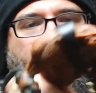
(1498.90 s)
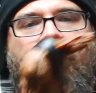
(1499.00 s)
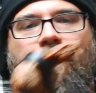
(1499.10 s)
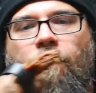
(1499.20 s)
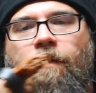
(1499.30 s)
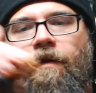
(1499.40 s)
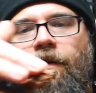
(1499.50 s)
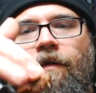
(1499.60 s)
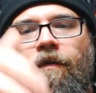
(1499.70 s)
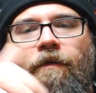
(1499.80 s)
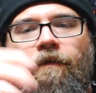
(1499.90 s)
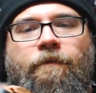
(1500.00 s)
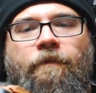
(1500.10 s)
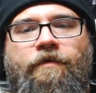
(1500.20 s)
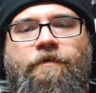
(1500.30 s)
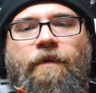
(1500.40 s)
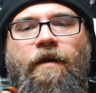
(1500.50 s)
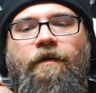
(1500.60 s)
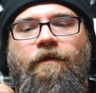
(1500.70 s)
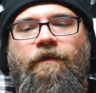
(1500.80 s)
Very weird. He much
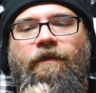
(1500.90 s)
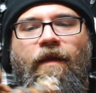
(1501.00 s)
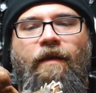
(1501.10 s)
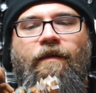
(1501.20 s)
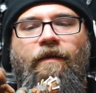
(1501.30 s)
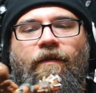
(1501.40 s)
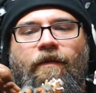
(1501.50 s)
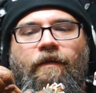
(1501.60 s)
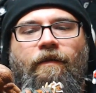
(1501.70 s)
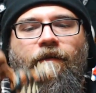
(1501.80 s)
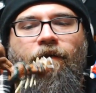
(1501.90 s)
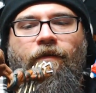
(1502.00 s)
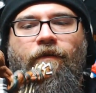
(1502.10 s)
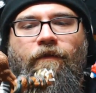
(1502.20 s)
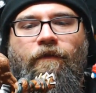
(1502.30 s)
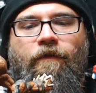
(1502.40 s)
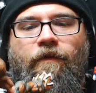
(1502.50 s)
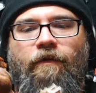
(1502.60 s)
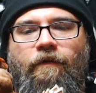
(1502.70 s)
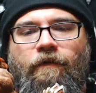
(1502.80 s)
better standing than in his
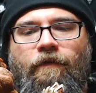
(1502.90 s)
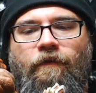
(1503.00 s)
uh,